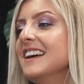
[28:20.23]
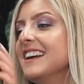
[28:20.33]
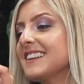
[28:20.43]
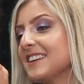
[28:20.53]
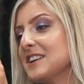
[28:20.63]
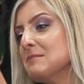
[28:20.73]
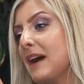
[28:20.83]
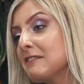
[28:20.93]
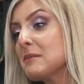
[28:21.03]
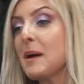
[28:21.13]
So you
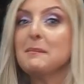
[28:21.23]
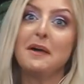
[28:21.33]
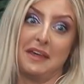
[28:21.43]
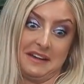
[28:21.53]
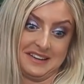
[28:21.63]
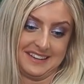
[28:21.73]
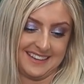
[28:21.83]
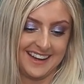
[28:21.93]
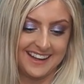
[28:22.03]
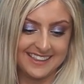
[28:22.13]
might remember this.
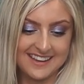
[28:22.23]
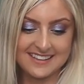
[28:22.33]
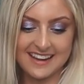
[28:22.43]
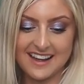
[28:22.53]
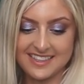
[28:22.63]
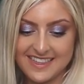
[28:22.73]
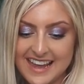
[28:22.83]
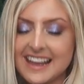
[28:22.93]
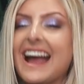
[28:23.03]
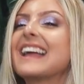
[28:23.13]
This, I
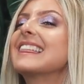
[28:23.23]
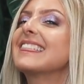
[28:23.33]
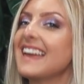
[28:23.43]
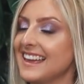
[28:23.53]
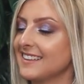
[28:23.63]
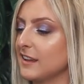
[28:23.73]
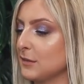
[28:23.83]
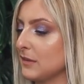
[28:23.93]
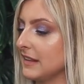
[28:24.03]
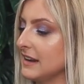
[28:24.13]
think, I think this
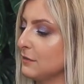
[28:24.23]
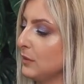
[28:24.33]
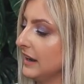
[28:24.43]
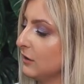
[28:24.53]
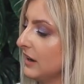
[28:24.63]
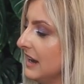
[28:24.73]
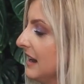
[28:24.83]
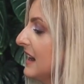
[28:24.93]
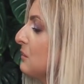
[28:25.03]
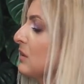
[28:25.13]
was the leaf when I got it in
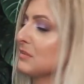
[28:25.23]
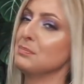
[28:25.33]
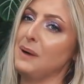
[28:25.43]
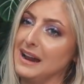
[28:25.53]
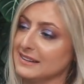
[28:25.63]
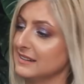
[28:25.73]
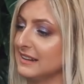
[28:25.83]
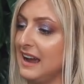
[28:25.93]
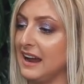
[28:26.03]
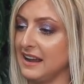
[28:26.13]
and it was battered
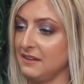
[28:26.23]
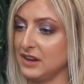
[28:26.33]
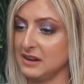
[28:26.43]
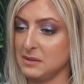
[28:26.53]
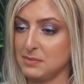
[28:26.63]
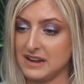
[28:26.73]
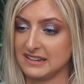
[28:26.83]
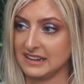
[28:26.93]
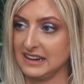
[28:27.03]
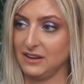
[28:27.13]
to high heaven. It, it
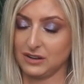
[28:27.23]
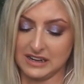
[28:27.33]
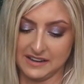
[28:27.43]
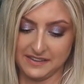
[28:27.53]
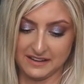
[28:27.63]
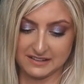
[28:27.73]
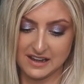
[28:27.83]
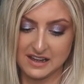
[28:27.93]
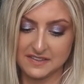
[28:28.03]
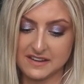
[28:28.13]
basically looked like this.
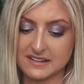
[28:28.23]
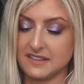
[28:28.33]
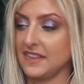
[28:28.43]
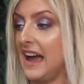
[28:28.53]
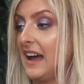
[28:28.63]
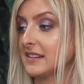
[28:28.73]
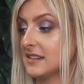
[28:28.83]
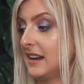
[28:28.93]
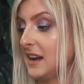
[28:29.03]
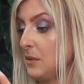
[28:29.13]
This is that,
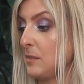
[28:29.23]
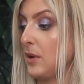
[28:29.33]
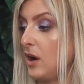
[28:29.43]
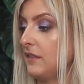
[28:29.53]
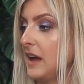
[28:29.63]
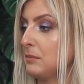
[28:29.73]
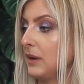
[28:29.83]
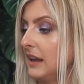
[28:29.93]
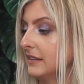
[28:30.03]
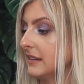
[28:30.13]
anyway, part of that
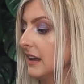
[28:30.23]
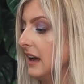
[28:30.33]
plant.